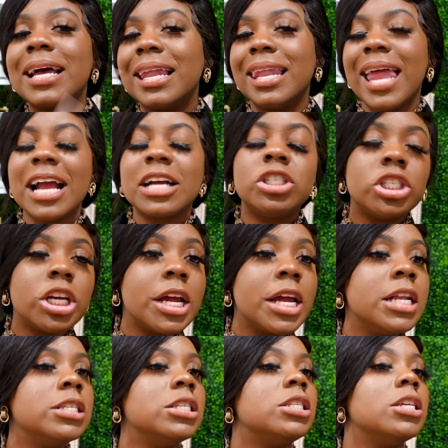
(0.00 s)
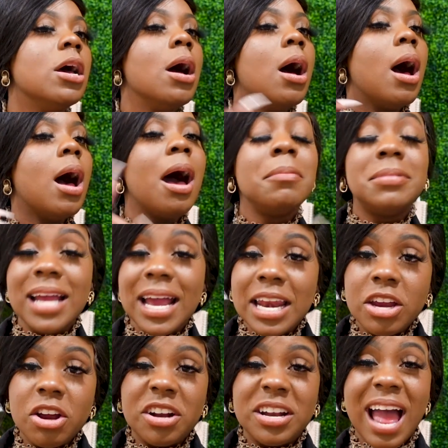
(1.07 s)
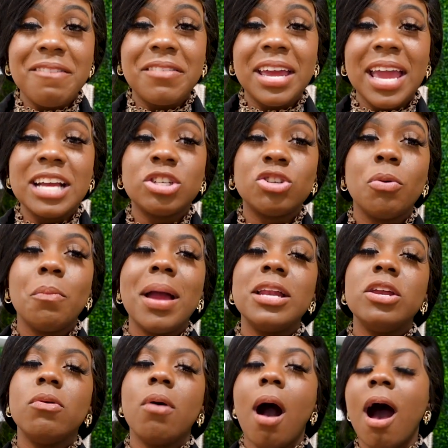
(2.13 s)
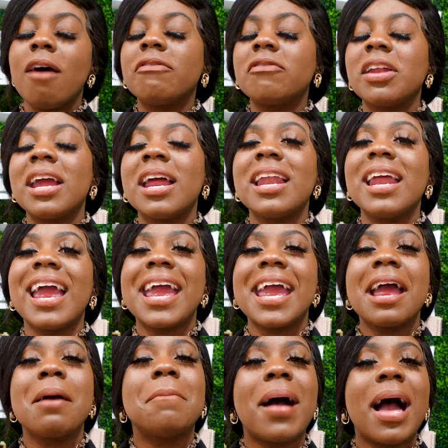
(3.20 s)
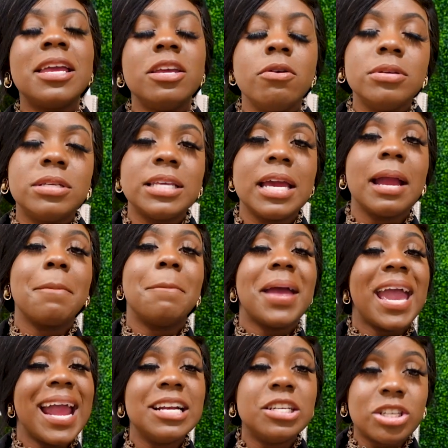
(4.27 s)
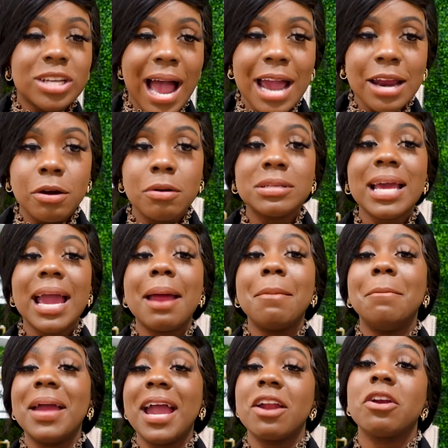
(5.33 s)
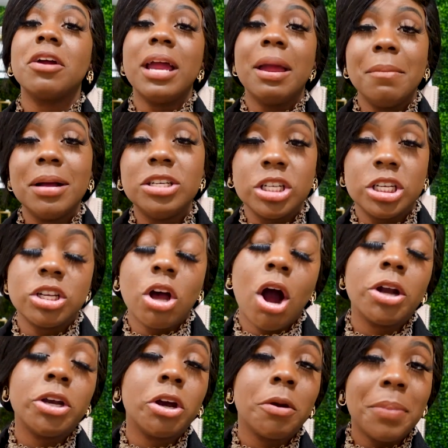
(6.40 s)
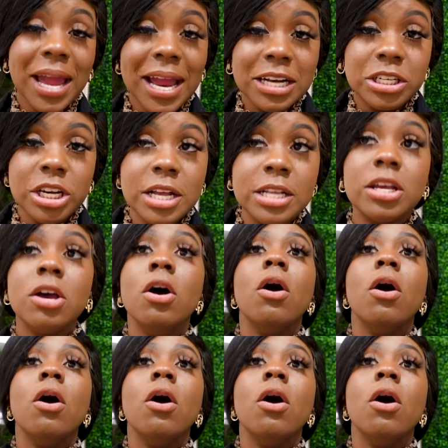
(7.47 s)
collections, updating your navigational menu often, and by using page titles and banner images on your pages.